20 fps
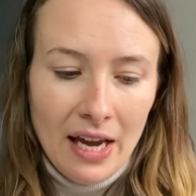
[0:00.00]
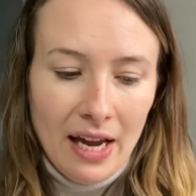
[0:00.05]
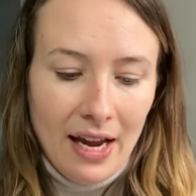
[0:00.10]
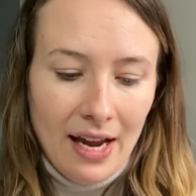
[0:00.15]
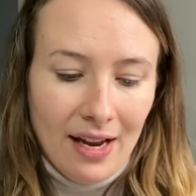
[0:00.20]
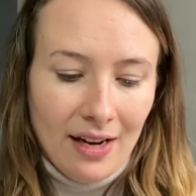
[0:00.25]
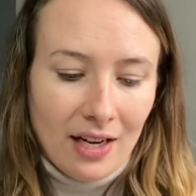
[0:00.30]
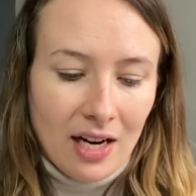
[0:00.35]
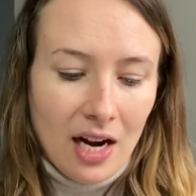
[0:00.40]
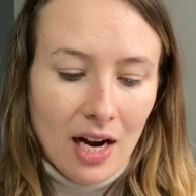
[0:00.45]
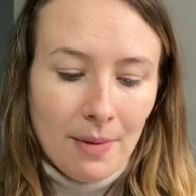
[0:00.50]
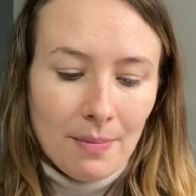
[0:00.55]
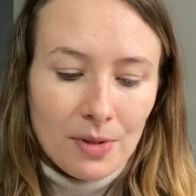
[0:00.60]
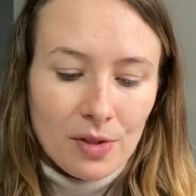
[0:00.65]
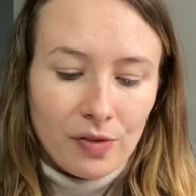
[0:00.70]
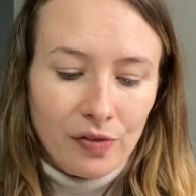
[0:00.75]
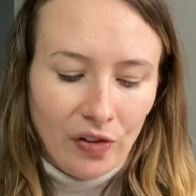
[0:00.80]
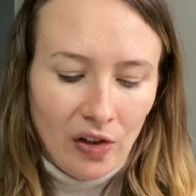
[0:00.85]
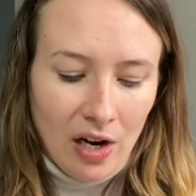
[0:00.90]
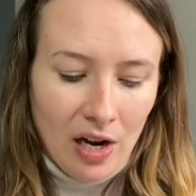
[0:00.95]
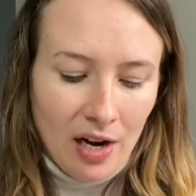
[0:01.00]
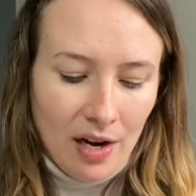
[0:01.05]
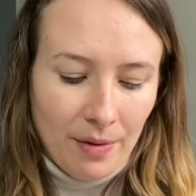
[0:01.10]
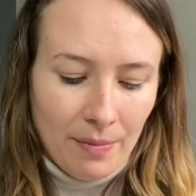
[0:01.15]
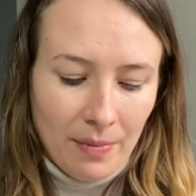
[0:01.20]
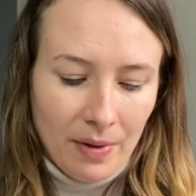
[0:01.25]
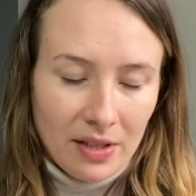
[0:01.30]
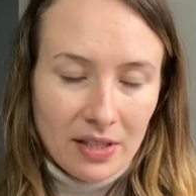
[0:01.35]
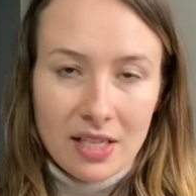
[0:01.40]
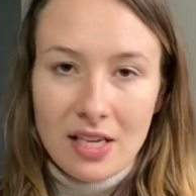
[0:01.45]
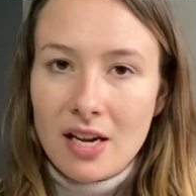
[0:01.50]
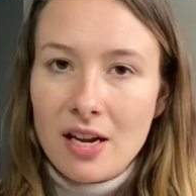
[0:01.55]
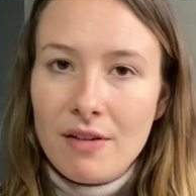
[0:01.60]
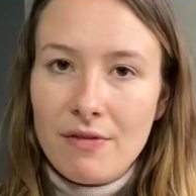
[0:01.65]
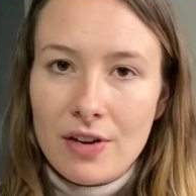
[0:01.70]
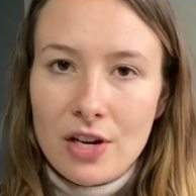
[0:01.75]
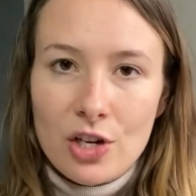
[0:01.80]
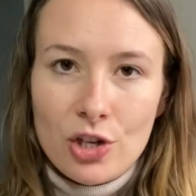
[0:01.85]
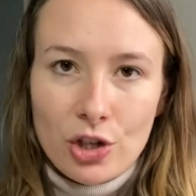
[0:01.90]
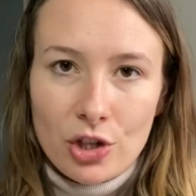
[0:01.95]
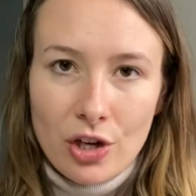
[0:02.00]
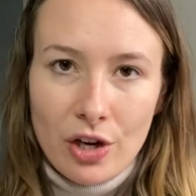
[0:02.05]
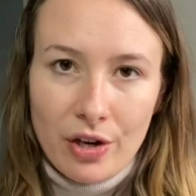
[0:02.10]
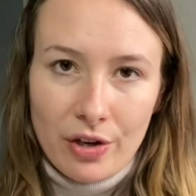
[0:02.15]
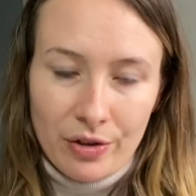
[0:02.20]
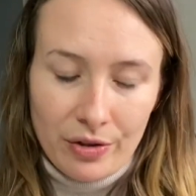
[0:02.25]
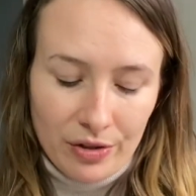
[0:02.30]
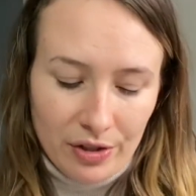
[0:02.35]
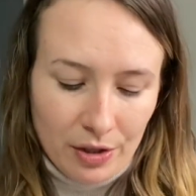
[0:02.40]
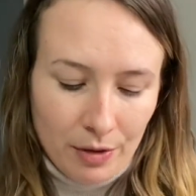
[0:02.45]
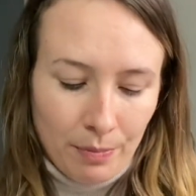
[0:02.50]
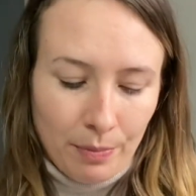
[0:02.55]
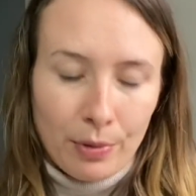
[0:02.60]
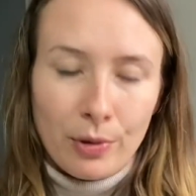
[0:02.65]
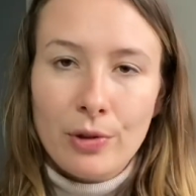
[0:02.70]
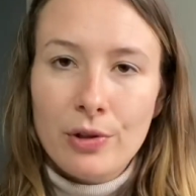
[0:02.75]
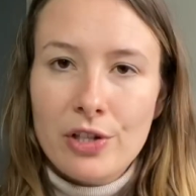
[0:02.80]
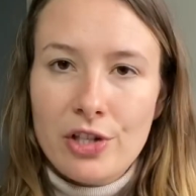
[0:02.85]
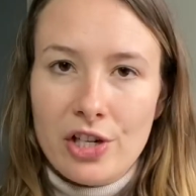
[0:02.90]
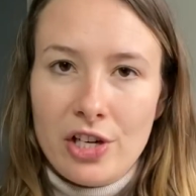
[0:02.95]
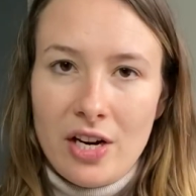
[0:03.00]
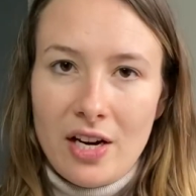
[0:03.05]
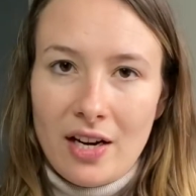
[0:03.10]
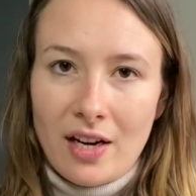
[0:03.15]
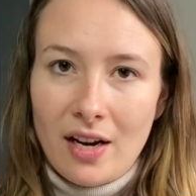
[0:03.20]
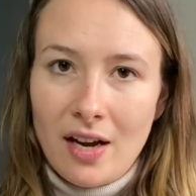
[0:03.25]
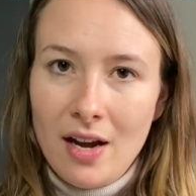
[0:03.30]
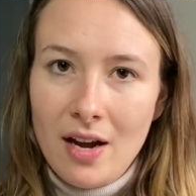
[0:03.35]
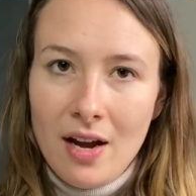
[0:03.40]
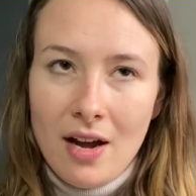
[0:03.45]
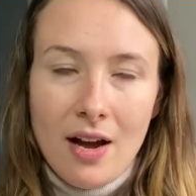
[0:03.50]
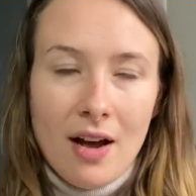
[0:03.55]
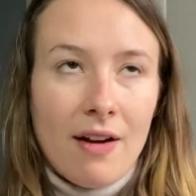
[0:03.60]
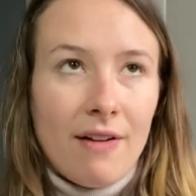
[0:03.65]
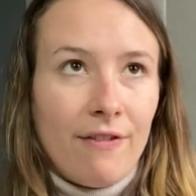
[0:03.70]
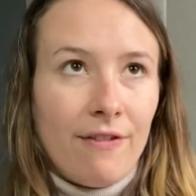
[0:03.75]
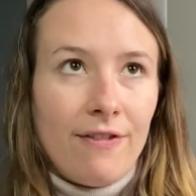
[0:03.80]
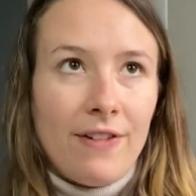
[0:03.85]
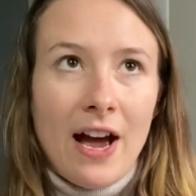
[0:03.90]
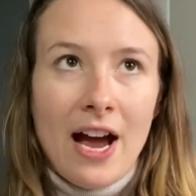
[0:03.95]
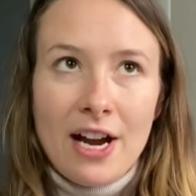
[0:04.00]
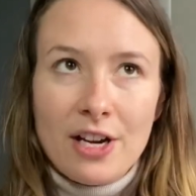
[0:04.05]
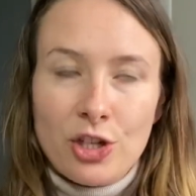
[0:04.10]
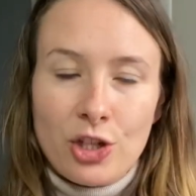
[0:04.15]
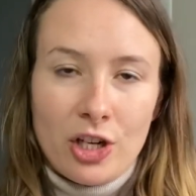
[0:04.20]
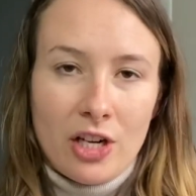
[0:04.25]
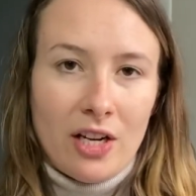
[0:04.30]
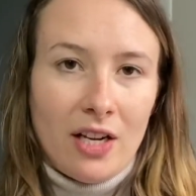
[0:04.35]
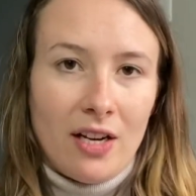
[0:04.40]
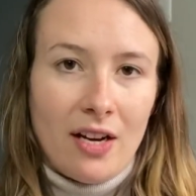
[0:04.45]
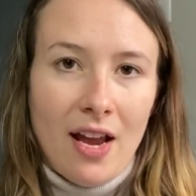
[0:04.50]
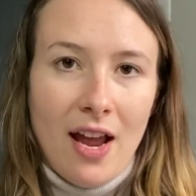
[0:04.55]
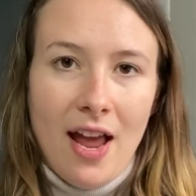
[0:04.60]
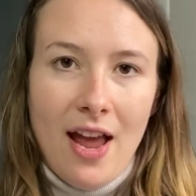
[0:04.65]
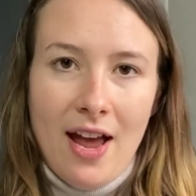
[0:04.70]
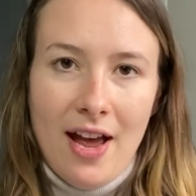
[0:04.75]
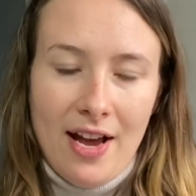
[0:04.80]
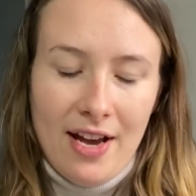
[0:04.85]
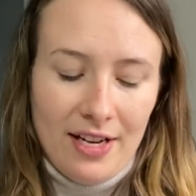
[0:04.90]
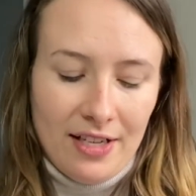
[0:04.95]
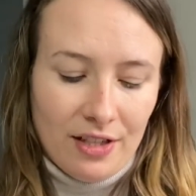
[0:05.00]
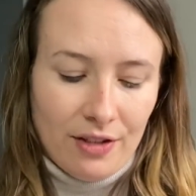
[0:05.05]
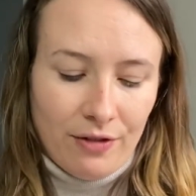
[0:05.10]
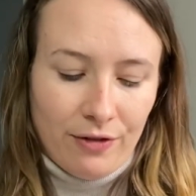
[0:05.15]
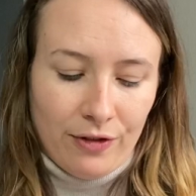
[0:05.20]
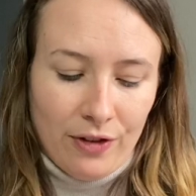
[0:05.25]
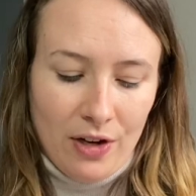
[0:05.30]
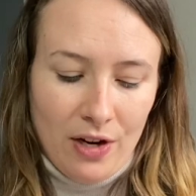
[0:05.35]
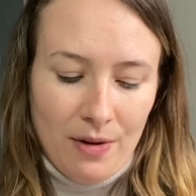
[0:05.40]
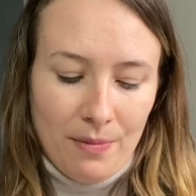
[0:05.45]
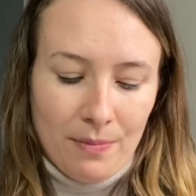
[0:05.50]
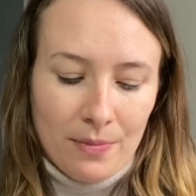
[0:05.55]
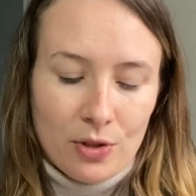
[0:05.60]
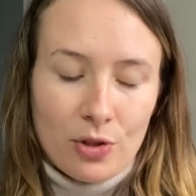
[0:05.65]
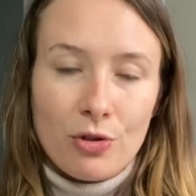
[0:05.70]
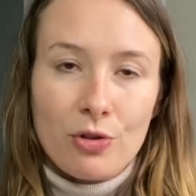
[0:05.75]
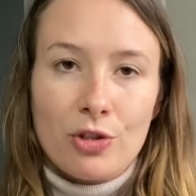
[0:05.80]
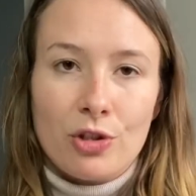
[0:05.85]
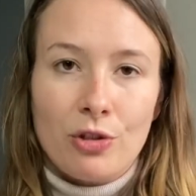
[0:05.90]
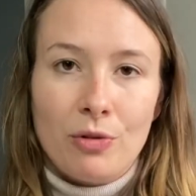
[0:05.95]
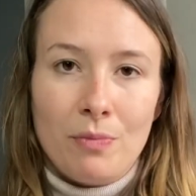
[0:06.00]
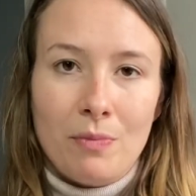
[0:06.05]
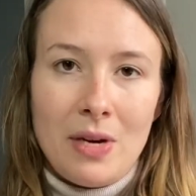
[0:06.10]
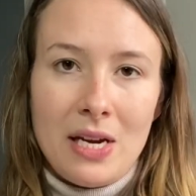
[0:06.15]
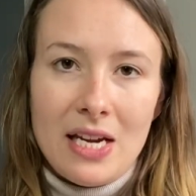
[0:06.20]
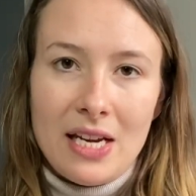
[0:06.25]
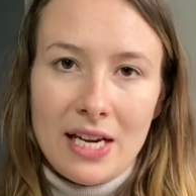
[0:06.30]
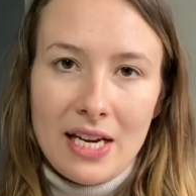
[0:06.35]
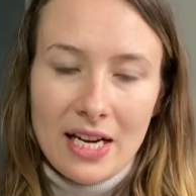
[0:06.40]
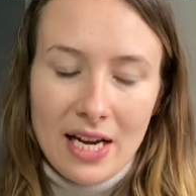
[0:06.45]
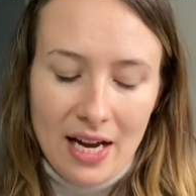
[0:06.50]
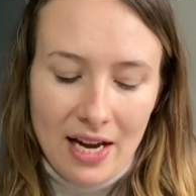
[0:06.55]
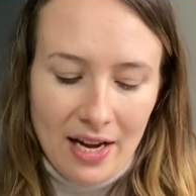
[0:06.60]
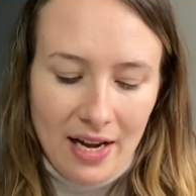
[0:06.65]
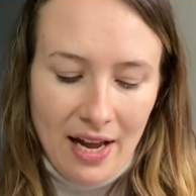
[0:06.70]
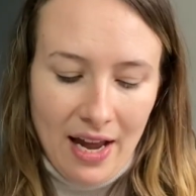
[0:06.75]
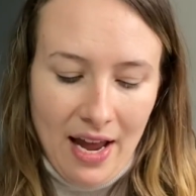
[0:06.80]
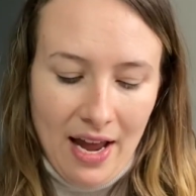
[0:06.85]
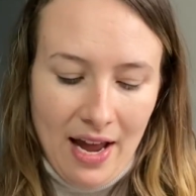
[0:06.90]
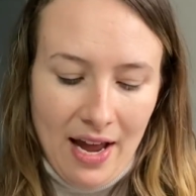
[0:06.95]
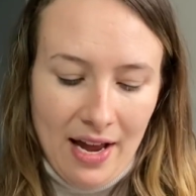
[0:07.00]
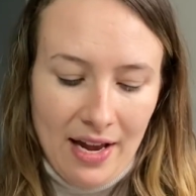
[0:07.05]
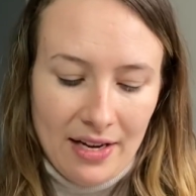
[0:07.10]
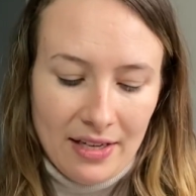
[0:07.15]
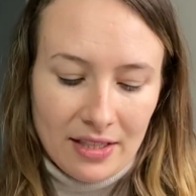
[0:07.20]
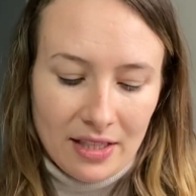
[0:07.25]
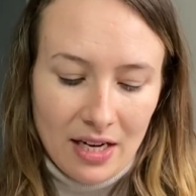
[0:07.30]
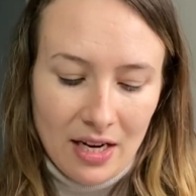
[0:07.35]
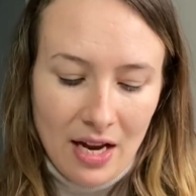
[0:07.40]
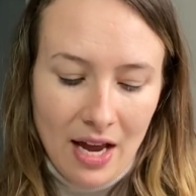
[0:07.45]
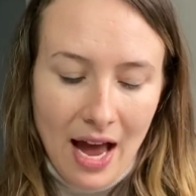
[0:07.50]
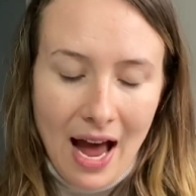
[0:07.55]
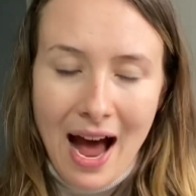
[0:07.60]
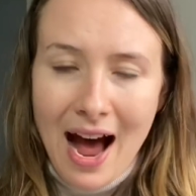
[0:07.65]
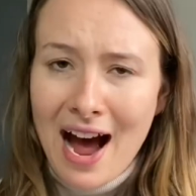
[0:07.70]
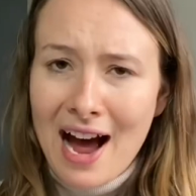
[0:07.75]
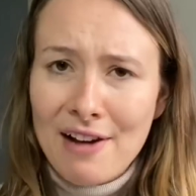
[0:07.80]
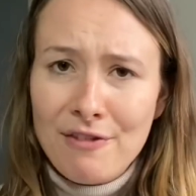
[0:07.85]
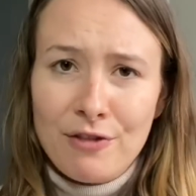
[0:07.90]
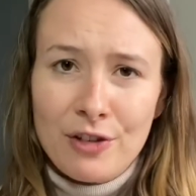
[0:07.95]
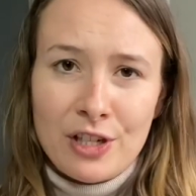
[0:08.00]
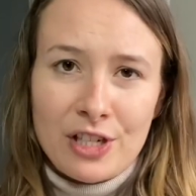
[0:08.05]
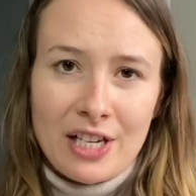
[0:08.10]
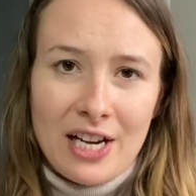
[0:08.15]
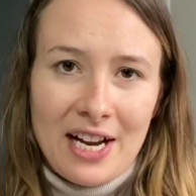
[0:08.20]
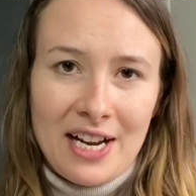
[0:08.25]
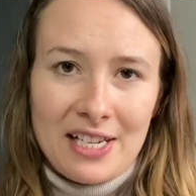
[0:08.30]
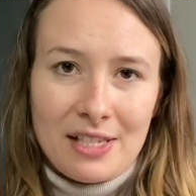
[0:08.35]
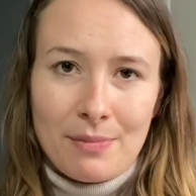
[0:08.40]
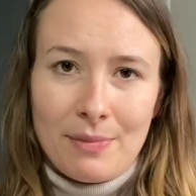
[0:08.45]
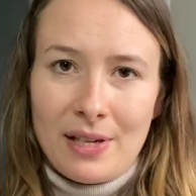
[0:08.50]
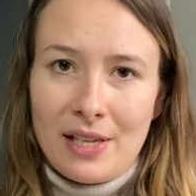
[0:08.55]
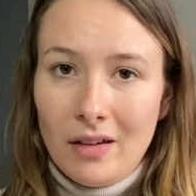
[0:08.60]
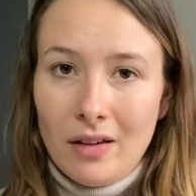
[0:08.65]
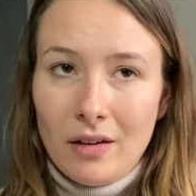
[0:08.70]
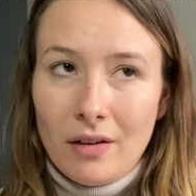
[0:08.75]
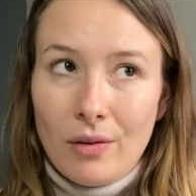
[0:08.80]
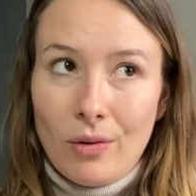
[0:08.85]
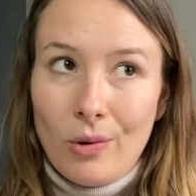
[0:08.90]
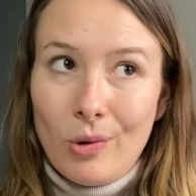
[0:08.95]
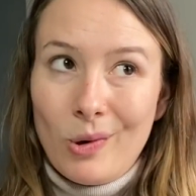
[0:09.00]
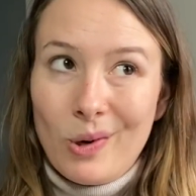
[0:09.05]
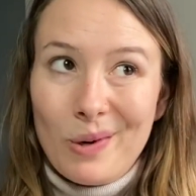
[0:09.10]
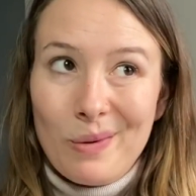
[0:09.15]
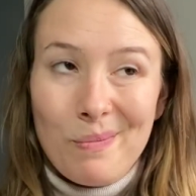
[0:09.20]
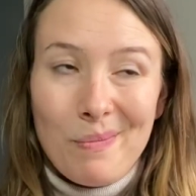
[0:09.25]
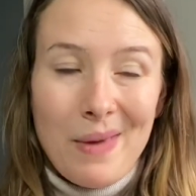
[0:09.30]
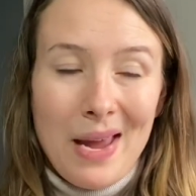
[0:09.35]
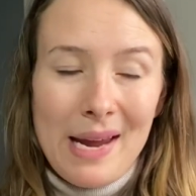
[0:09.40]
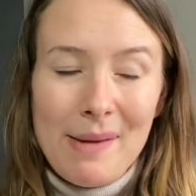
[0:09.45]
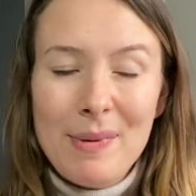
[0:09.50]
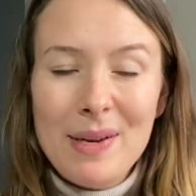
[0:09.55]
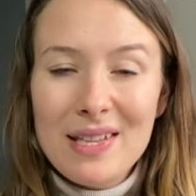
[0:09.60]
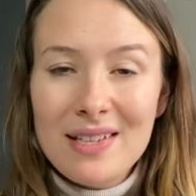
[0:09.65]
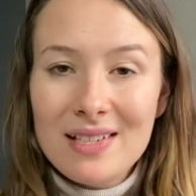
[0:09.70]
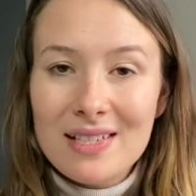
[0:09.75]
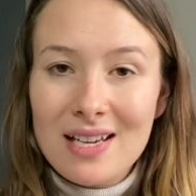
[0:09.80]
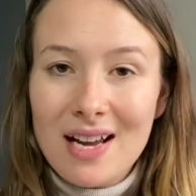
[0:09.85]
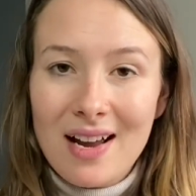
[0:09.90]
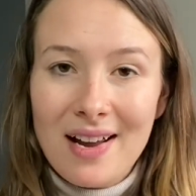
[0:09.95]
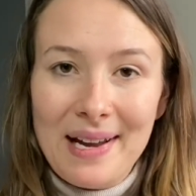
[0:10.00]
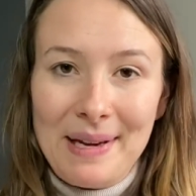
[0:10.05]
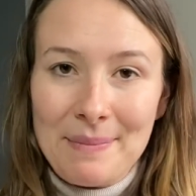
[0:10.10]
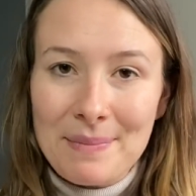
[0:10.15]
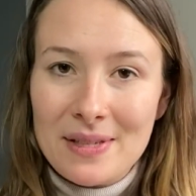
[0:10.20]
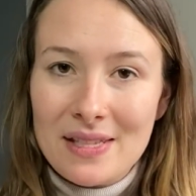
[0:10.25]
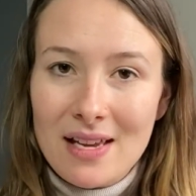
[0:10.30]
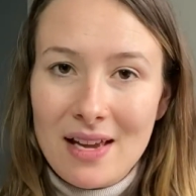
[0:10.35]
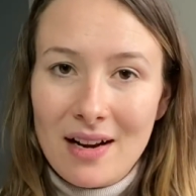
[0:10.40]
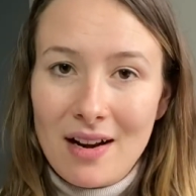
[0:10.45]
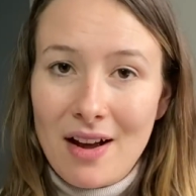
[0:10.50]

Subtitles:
It comes from TV shows pushing fashion and from social media and advertisement, or maybe the times that